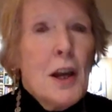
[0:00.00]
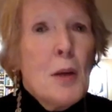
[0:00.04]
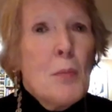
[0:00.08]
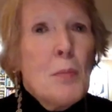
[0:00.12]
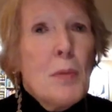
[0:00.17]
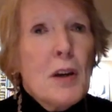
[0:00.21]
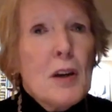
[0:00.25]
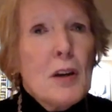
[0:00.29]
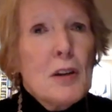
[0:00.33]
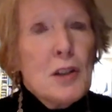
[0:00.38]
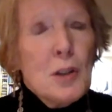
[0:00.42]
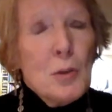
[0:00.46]

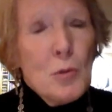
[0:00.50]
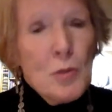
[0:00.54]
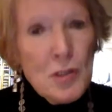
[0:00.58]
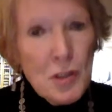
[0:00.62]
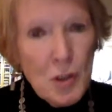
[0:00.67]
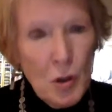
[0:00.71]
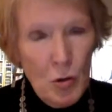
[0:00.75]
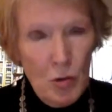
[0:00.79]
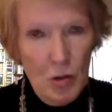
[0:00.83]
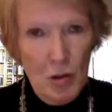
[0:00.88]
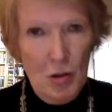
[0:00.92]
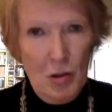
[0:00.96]
because it was
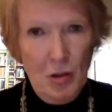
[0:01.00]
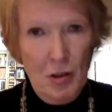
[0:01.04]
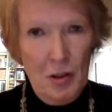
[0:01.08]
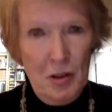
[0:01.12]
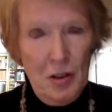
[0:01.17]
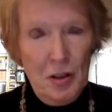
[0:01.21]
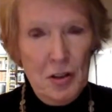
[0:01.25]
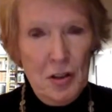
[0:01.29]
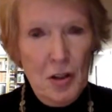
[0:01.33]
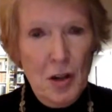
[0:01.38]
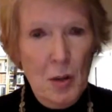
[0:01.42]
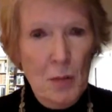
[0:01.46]
no longer
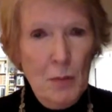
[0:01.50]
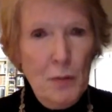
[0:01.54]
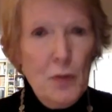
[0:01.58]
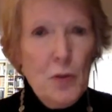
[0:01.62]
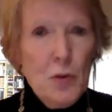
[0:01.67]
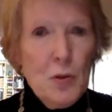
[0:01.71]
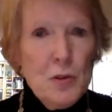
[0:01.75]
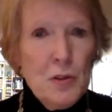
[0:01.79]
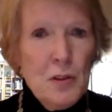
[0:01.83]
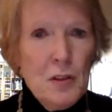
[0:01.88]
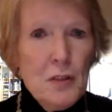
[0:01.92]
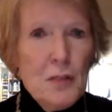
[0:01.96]
just armed
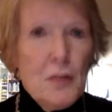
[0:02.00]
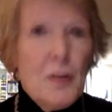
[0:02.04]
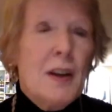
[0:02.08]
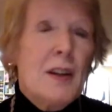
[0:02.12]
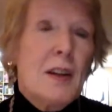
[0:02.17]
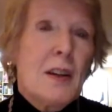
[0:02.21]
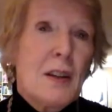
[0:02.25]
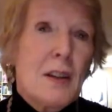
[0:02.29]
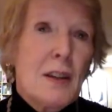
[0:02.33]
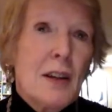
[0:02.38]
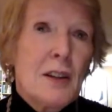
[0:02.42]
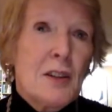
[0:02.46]
forces
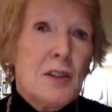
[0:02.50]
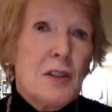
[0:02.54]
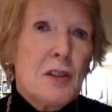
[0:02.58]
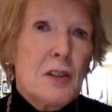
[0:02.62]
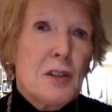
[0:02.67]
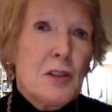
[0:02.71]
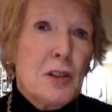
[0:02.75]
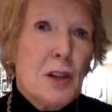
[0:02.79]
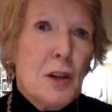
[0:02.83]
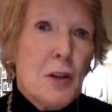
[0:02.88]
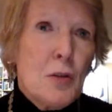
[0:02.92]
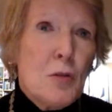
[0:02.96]
fighting against
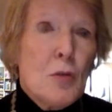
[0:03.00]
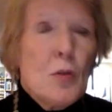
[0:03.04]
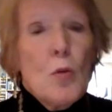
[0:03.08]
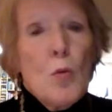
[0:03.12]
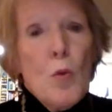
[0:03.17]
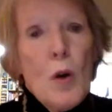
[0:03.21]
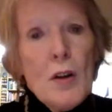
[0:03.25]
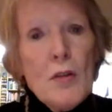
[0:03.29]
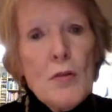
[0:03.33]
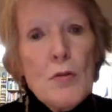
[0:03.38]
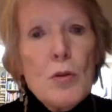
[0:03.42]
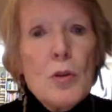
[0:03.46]
each other or
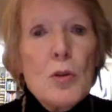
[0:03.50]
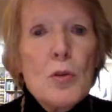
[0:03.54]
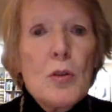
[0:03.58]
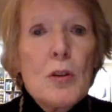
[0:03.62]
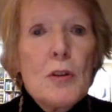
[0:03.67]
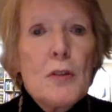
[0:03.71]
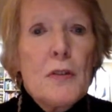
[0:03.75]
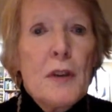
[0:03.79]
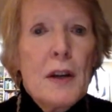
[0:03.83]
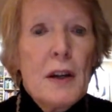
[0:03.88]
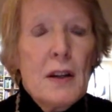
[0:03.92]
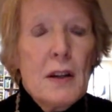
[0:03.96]
one ruler
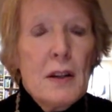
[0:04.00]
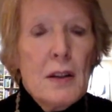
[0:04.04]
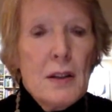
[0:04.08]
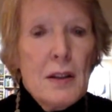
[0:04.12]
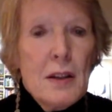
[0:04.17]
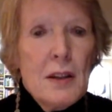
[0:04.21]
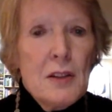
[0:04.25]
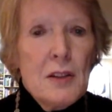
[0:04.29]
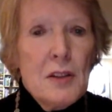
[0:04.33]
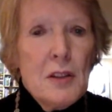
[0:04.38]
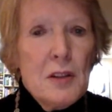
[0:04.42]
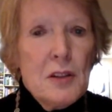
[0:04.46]
fighting
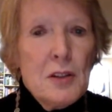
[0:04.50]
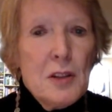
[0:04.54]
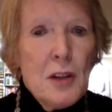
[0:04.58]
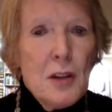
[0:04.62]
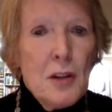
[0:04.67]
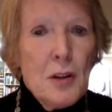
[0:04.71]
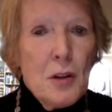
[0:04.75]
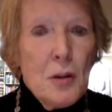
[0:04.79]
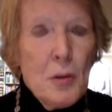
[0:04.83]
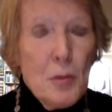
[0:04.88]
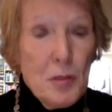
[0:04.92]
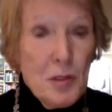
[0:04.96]
against each
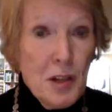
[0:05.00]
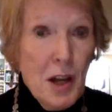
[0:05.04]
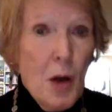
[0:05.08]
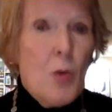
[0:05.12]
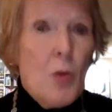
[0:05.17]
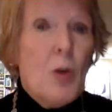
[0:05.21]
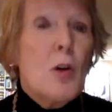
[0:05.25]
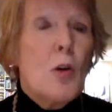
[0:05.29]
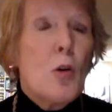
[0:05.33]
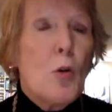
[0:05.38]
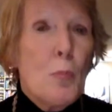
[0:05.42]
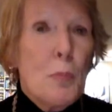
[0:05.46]
other. It was now a
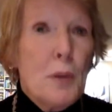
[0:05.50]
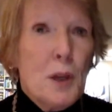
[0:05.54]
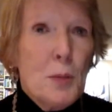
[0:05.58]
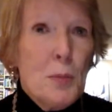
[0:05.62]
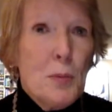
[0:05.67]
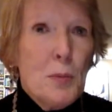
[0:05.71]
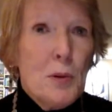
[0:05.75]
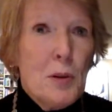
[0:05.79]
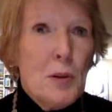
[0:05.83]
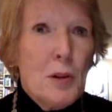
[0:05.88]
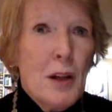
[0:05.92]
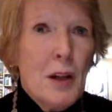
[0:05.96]
whole
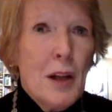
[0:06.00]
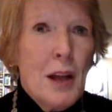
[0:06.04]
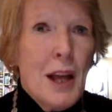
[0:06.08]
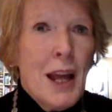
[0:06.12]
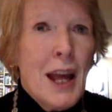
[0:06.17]
people,